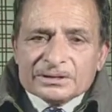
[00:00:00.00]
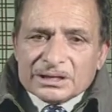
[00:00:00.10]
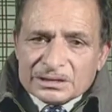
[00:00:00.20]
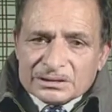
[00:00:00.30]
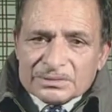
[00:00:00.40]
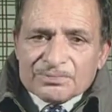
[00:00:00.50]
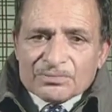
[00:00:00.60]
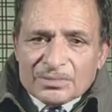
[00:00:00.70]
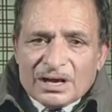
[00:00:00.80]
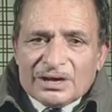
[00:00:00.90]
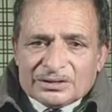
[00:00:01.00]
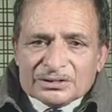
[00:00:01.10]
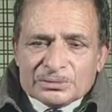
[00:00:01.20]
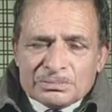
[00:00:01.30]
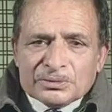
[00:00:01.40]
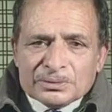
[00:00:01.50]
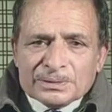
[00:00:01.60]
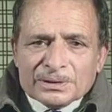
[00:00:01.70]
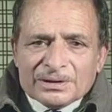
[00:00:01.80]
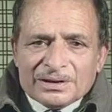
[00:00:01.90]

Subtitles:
that it is beautiful.